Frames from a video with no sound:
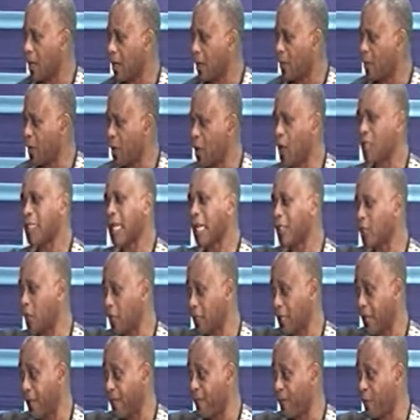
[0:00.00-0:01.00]
because I
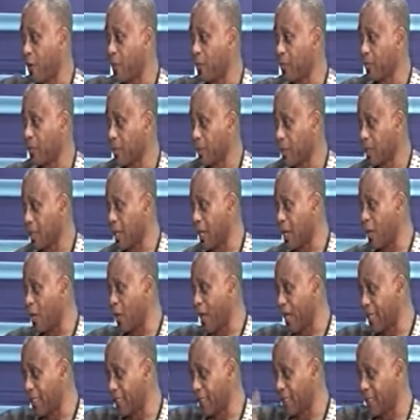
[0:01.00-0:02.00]
just came from the
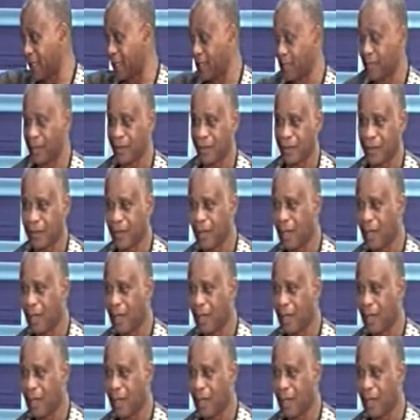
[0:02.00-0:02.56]
NYC this thing.